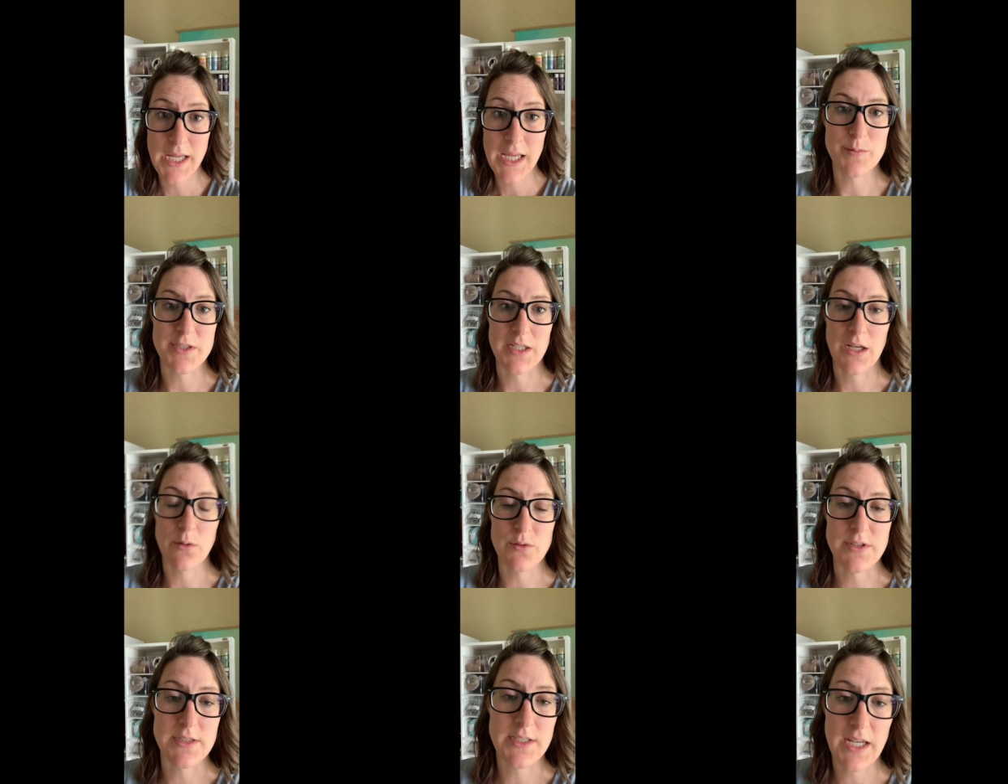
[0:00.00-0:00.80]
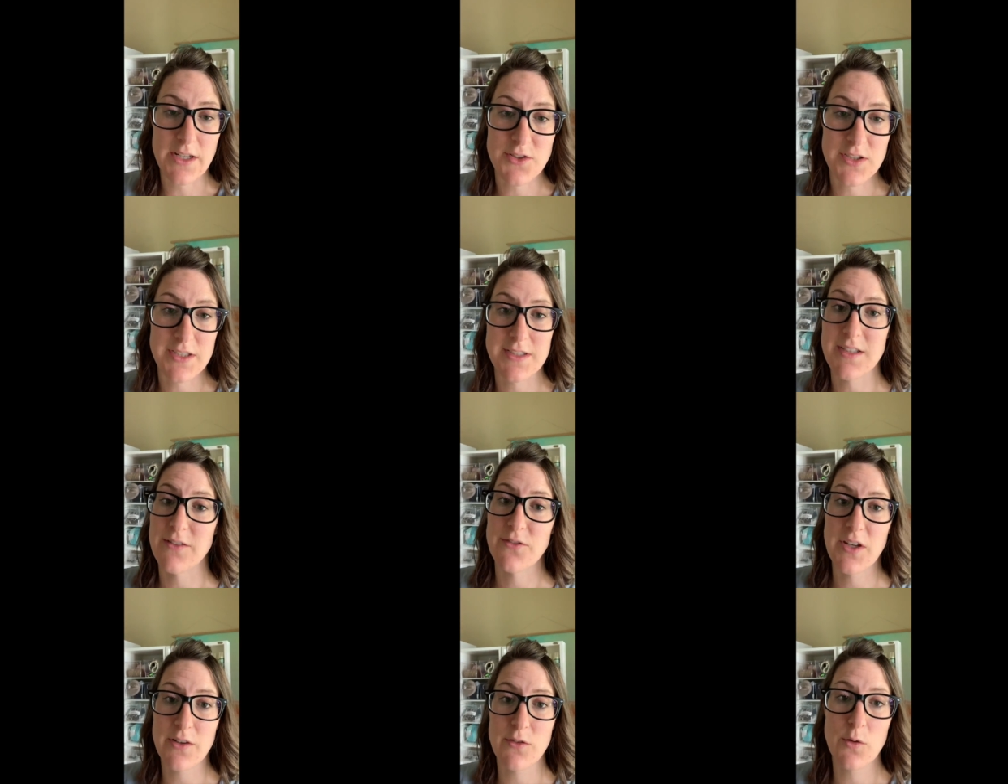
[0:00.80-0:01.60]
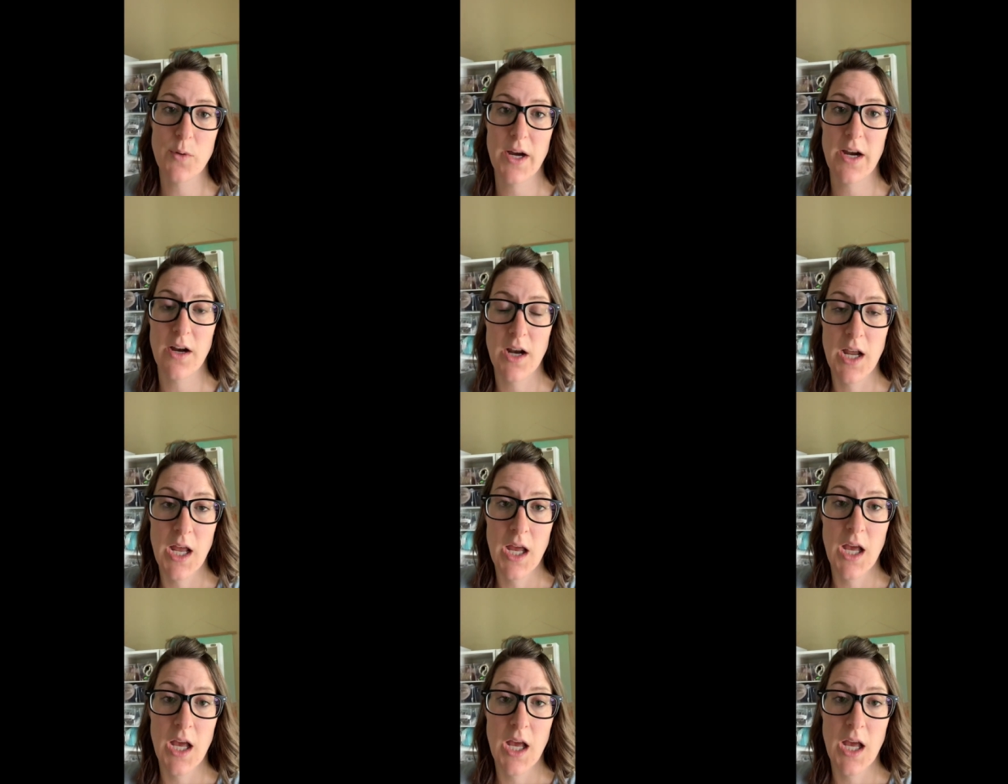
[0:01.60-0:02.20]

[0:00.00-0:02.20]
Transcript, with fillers: It was like I was stashing stuff everywhere,